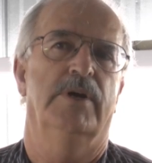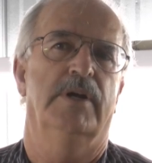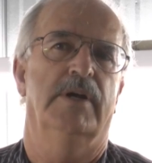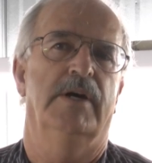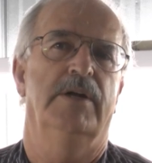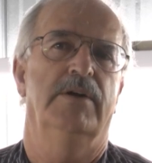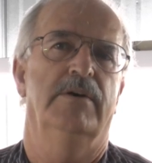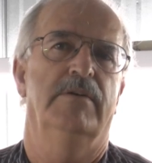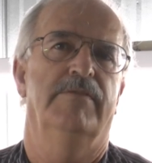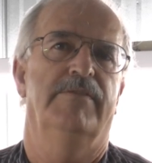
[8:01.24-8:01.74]
out
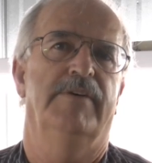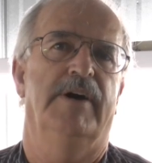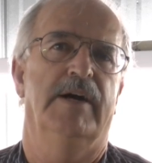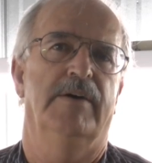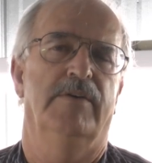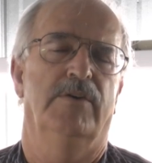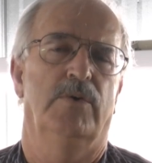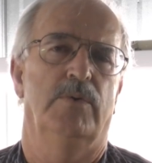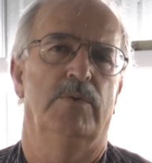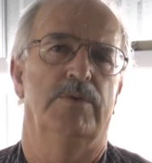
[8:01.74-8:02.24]
of
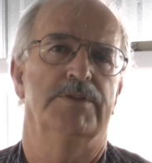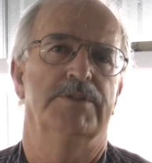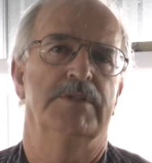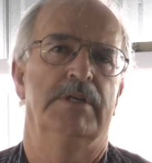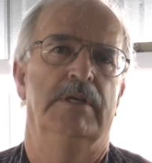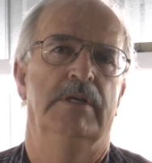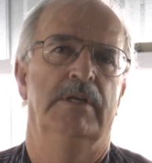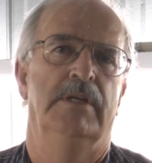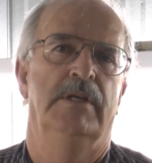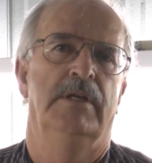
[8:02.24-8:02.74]
105 holes.
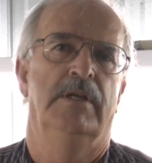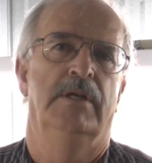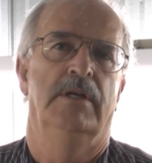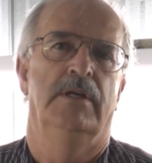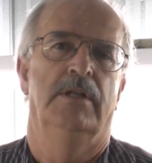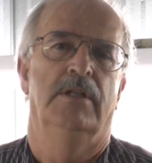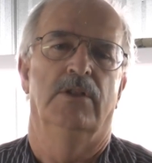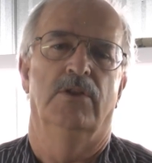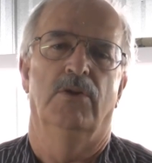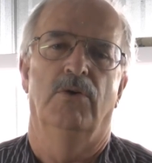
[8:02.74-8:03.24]

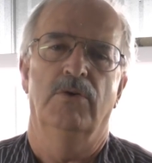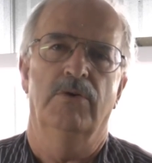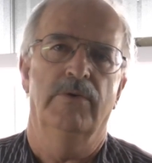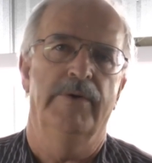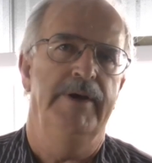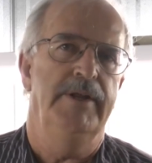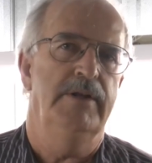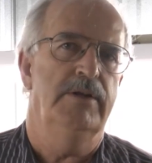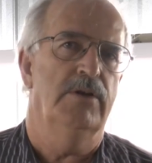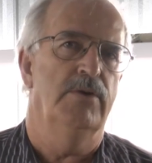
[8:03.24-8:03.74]
Low
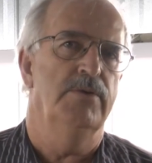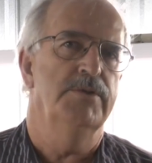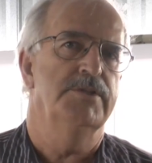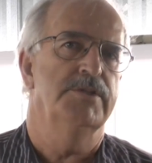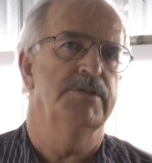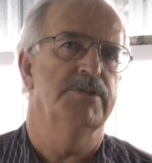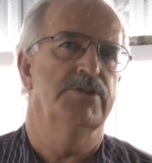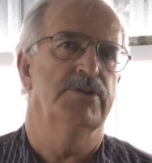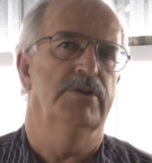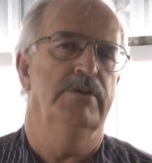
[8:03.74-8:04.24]
grade close
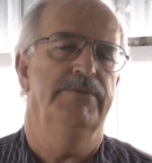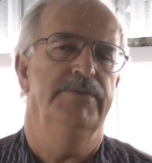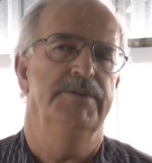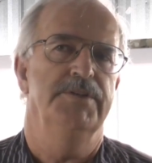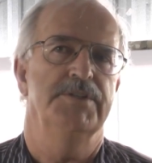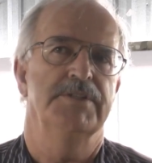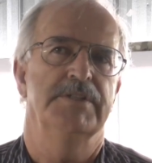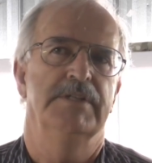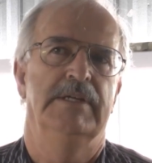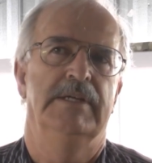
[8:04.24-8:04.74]
to
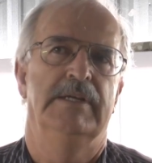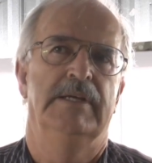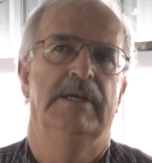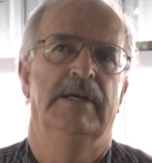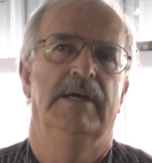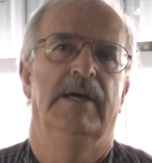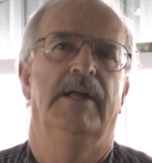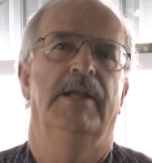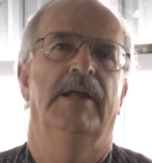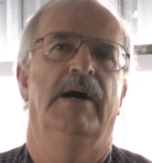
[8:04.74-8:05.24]
surface,
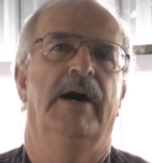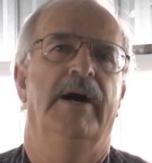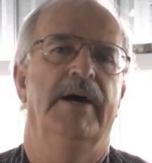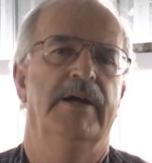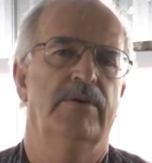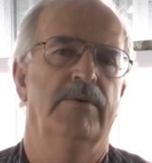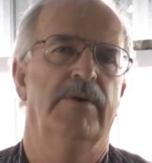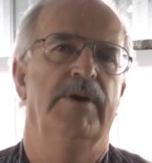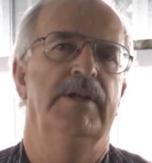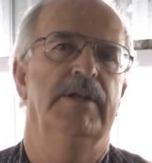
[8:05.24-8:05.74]
and
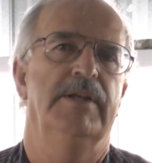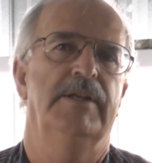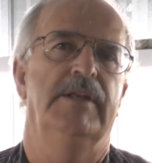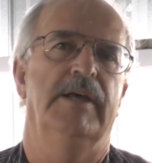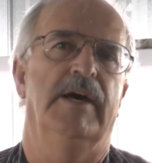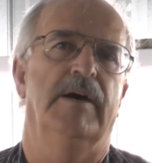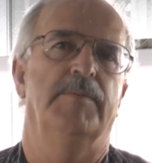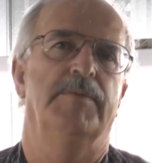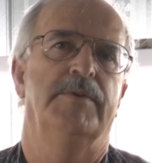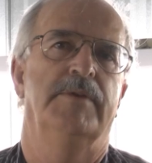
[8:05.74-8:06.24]
high grade at
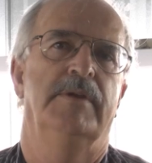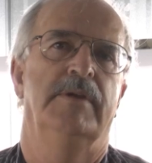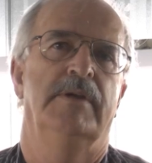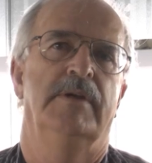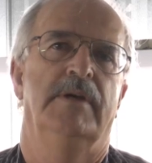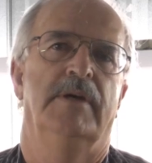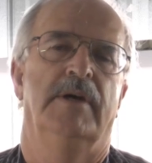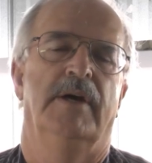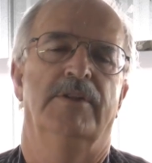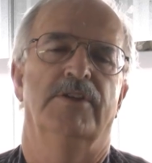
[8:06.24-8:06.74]
depth.
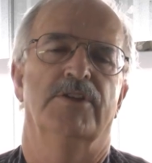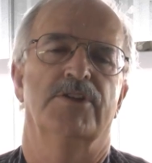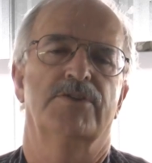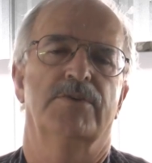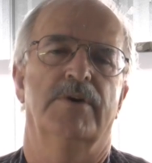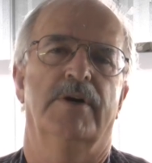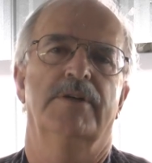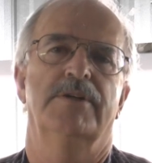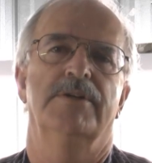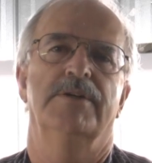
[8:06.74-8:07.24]
And the
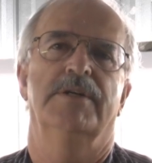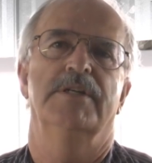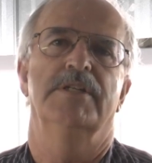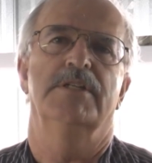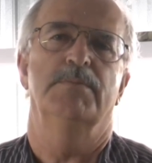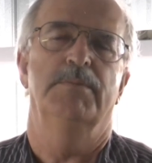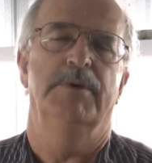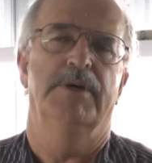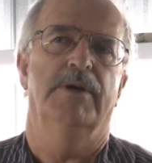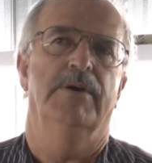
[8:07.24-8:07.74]
structure
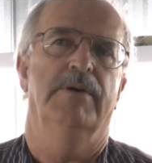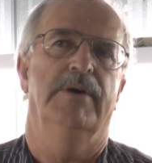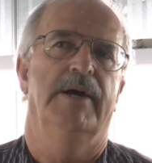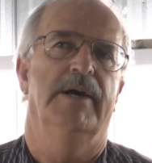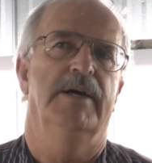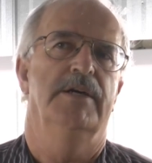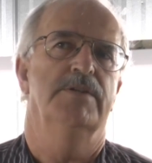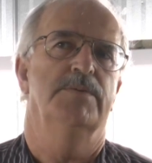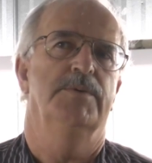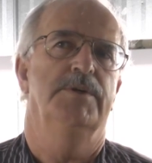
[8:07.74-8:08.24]
gets bigger
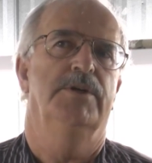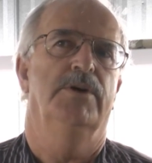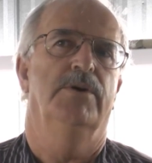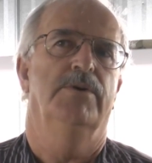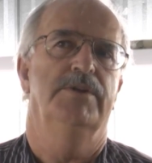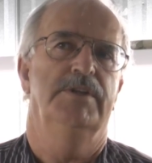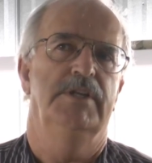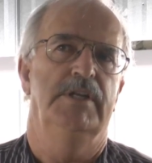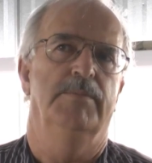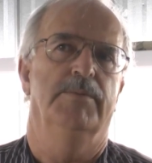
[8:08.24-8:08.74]
as we
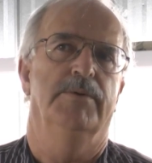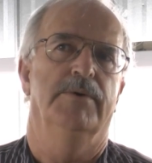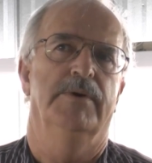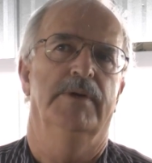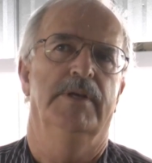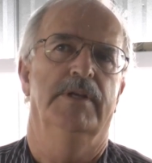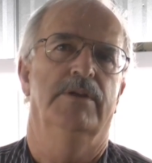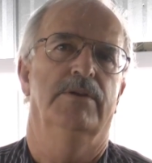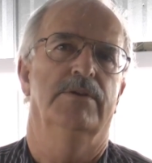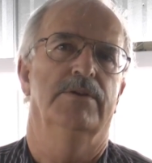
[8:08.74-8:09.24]
go deeper
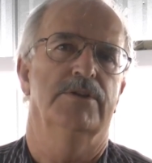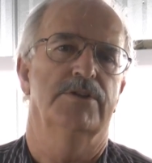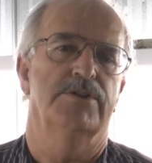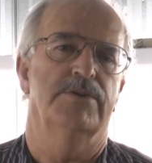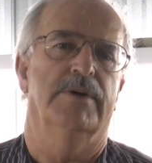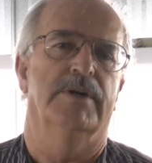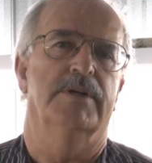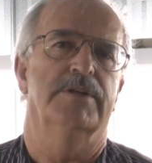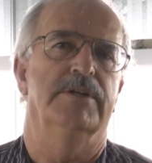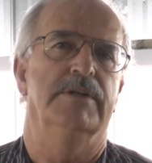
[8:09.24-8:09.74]
into the
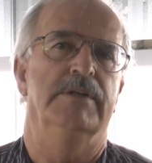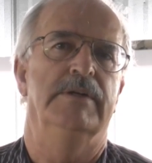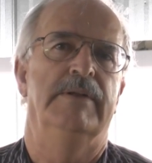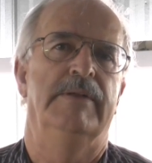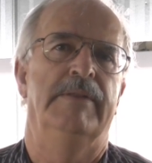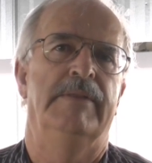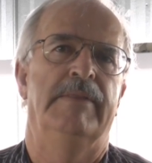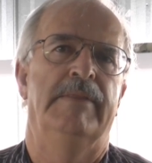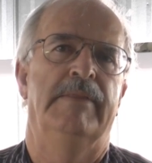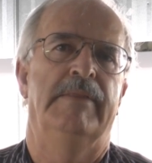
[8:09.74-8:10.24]
structure.
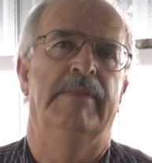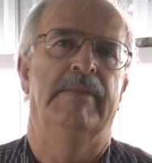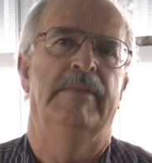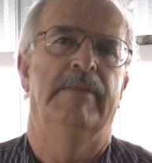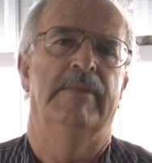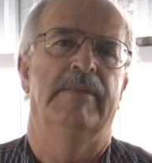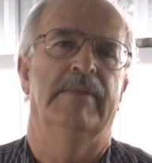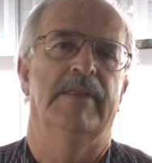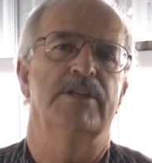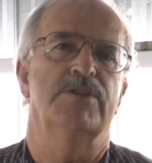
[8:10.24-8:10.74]

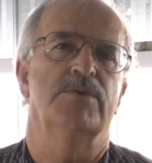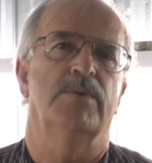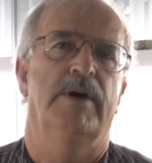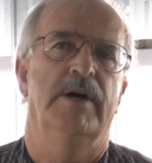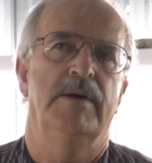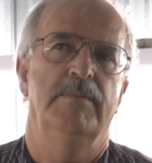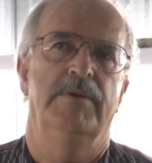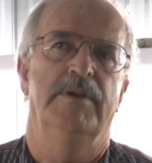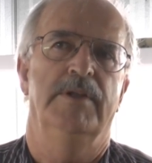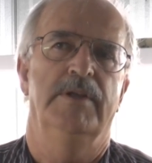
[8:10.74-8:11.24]
That's
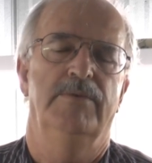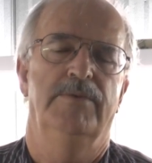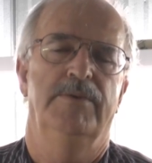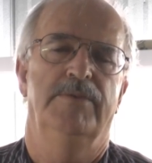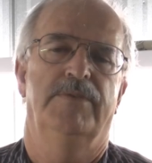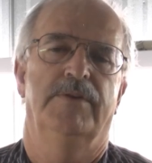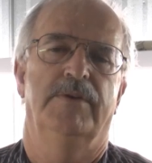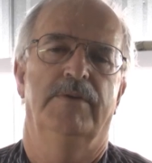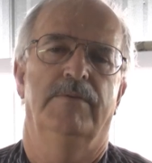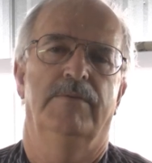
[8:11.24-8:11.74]
why I believe
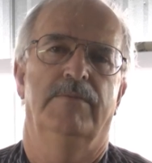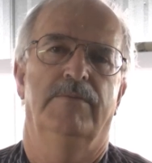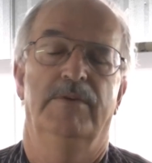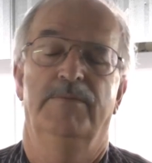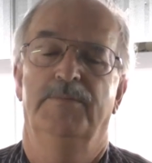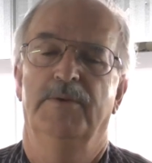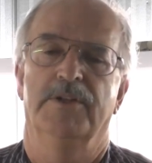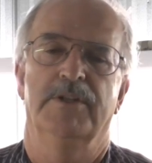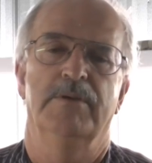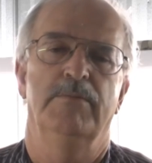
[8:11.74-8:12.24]

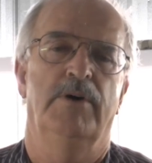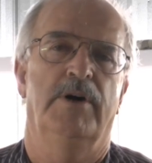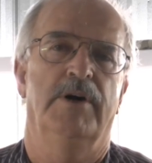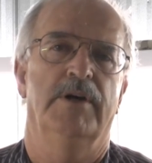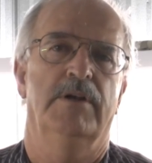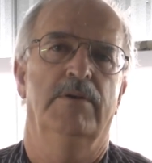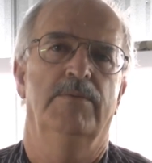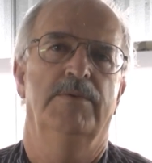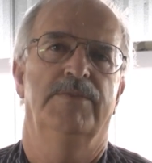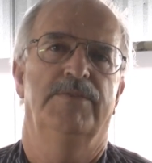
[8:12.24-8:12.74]
we've built a
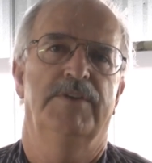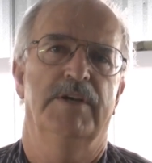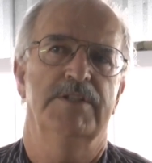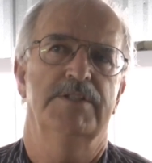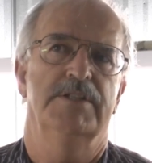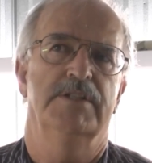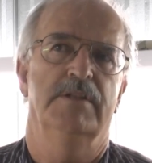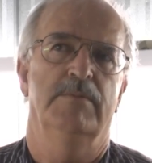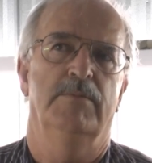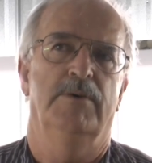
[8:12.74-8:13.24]
model, we've
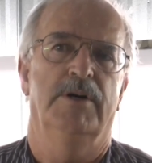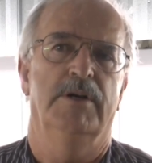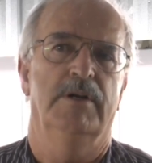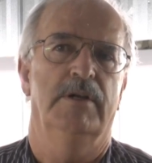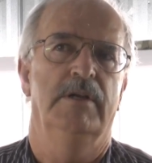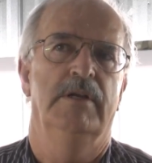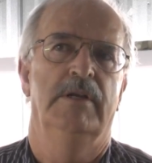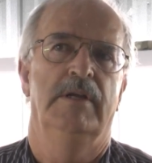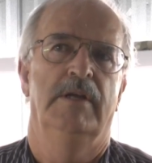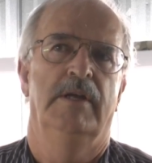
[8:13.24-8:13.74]
tested the
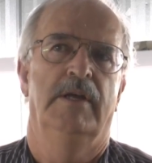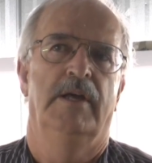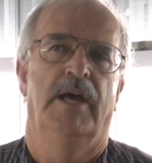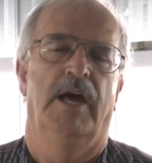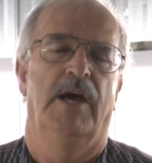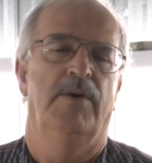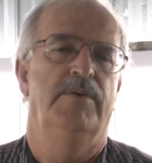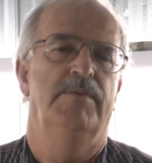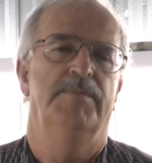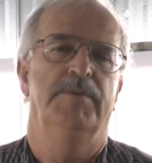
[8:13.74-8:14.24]
model,
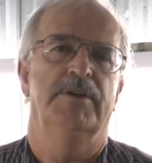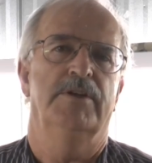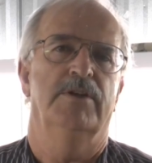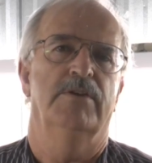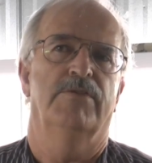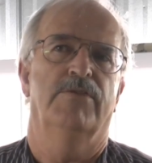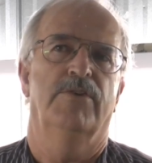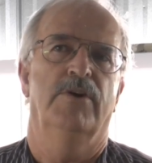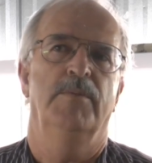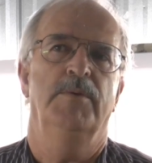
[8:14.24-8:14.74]
and we've been
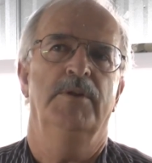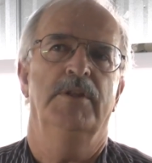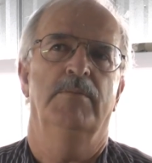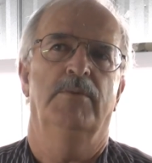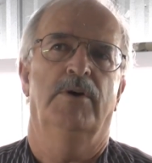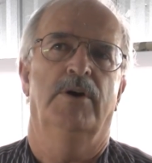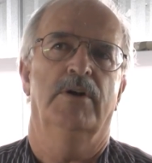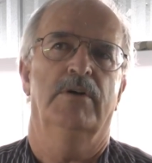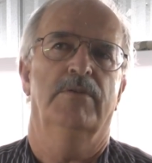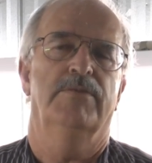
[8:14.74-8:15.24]
confirming the
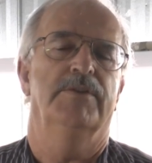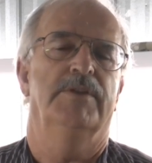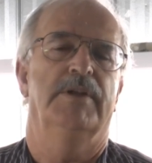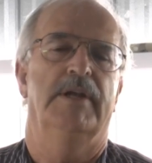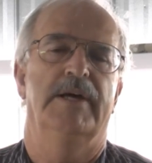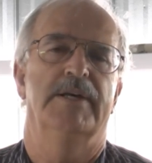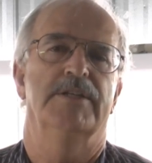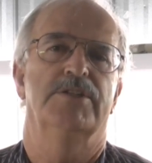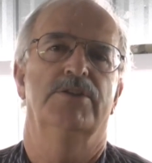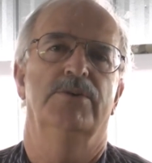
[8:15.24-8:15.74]
model for the
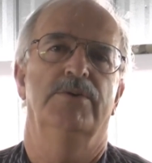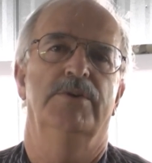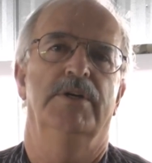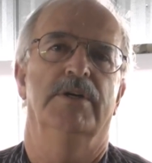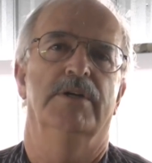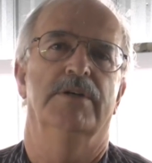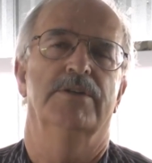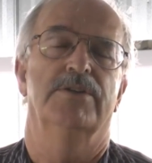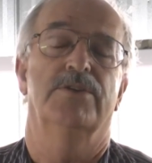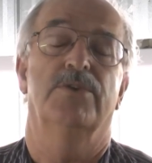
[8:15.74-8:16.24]
last 2
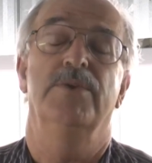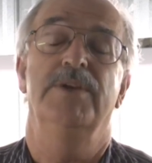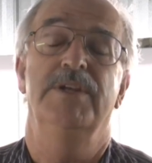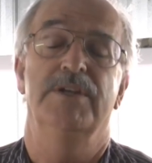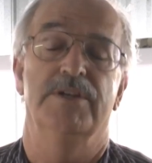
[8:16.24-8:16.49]
years, 3